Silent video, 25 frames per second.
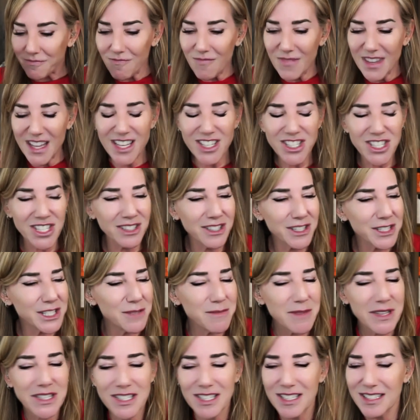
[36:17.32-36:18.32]
And she looks at
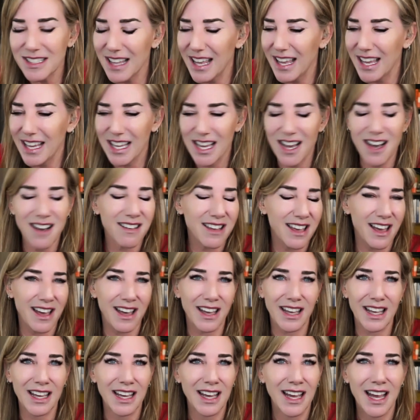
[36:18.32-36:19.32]
me and she's like,
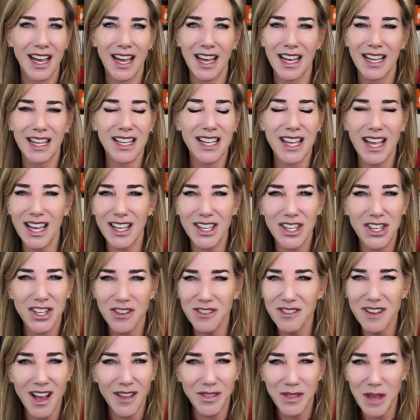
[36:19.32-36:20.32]
okay,
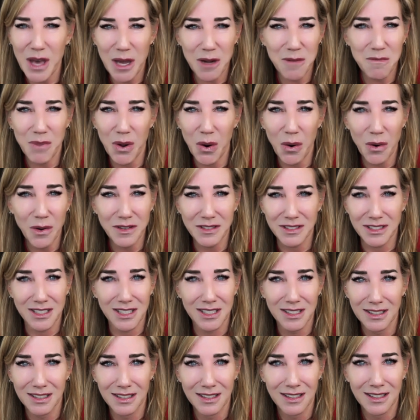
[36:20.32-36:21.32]
you're not that
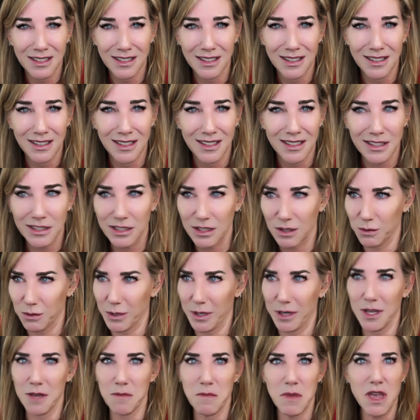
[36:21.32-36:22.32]
important. And I was like,
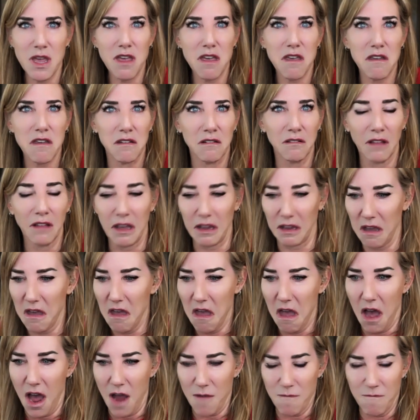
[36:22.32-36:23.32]
what do you mean? Like,
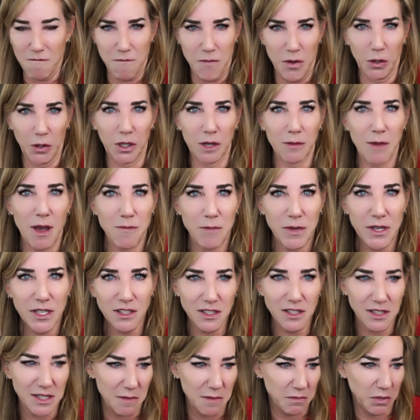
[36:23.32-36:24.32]
I'm building my
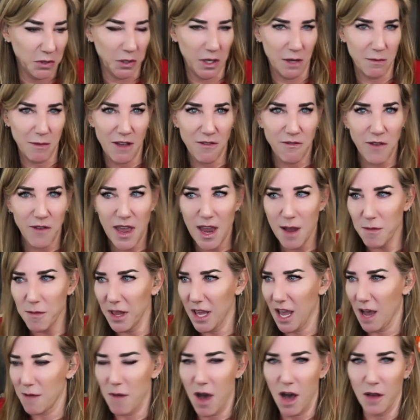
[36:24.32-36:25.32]
business. I'm building my
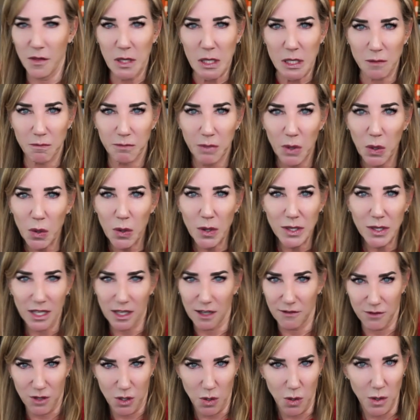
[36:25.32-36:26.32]
family. I'm on these boards. Like,
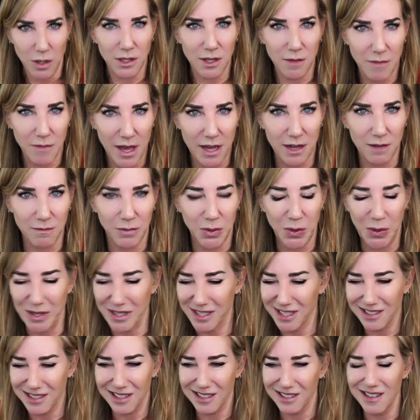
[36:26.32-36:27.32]
of course I'm that
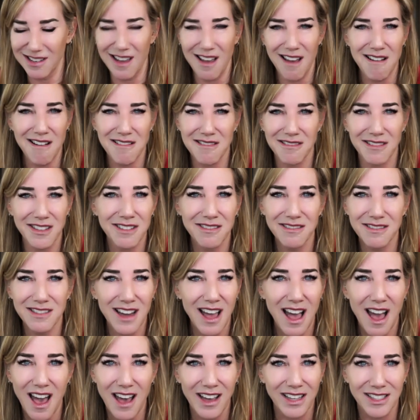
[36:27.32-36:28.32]
important. She's like, no, you're
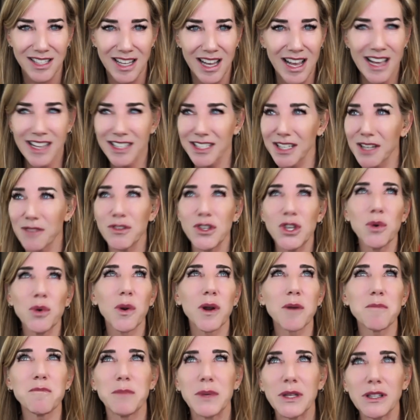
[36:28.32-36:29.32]
not. She's like, if you
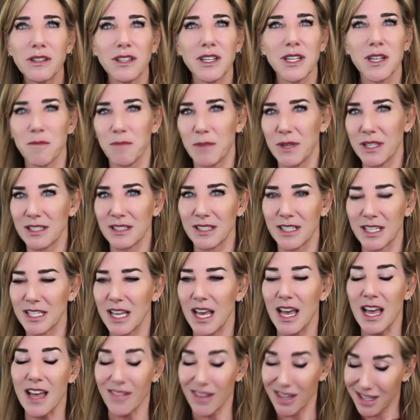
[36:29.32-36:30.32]
are building a
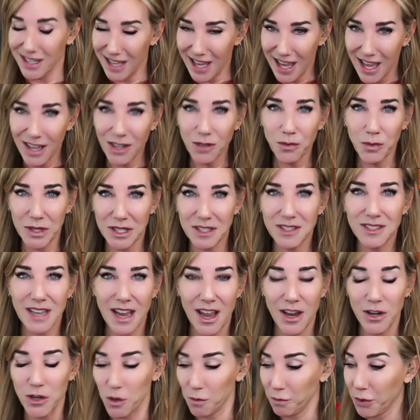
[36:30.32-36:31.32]
business that can't
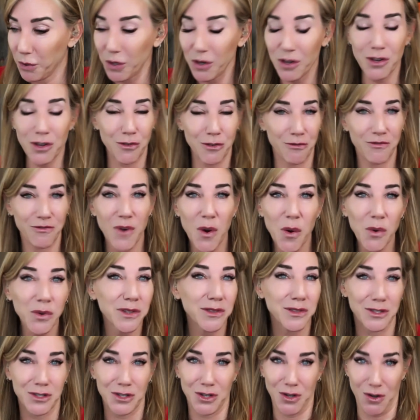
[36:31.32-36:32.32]
withstand you putting your phone
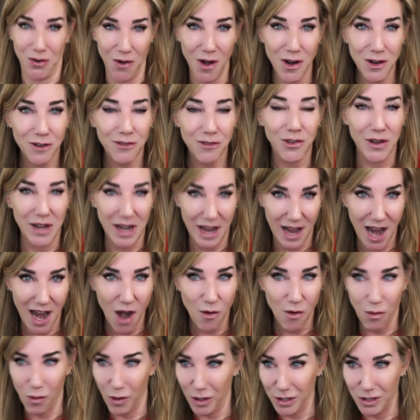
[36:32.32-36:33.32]
in the trunk for an
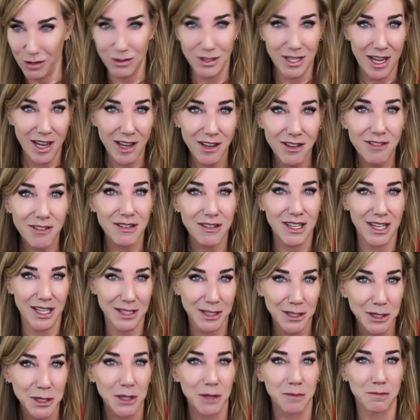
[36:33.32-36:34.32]
hour while you take your
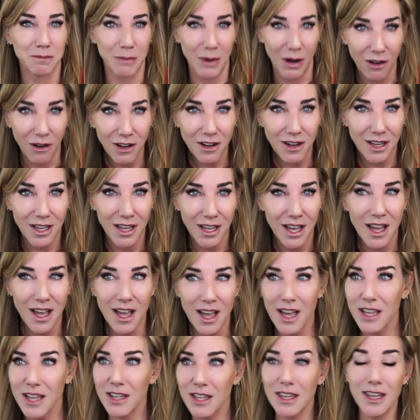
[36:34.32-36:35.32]
kids to the park,
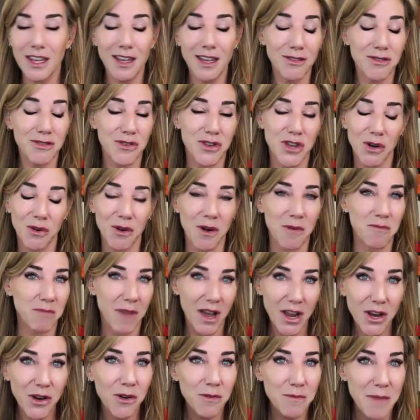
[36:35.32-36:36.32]
either you're a
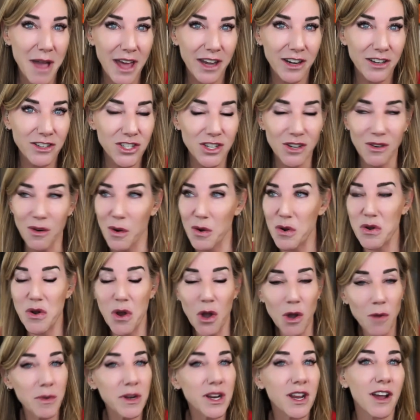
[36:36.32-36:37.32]
micromanager or
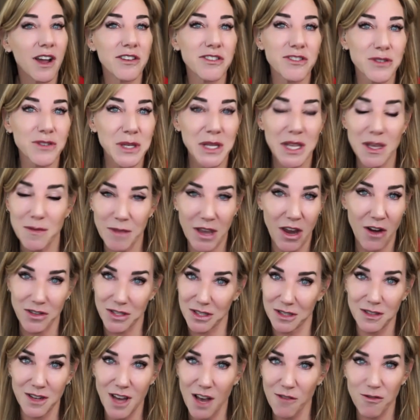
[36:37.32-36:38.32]
nobody on your team cares
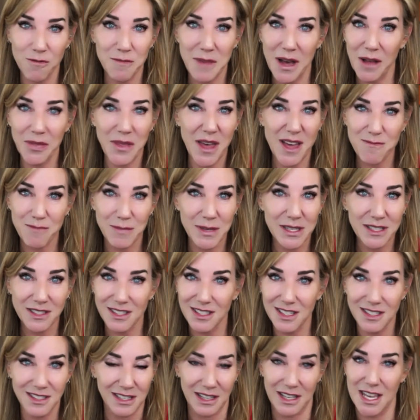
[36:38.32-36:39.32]
enough about that
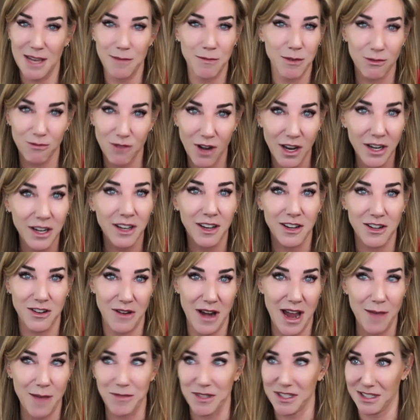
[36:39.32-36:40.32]
business to keep it running in your
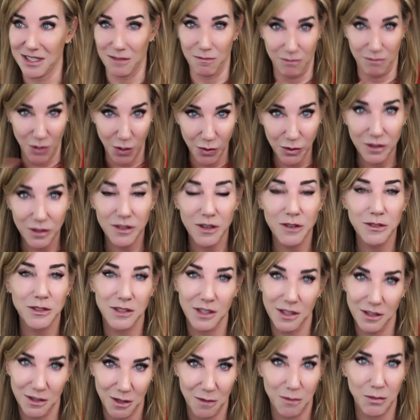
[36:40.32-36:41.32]
absence. And both of those
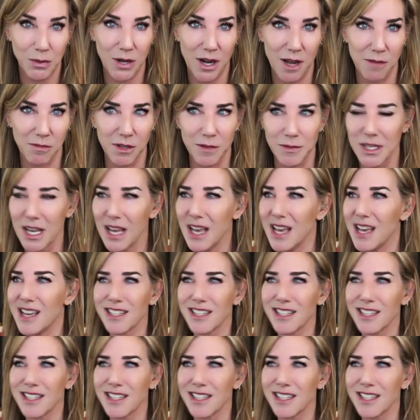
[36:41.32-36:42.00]
things are problems.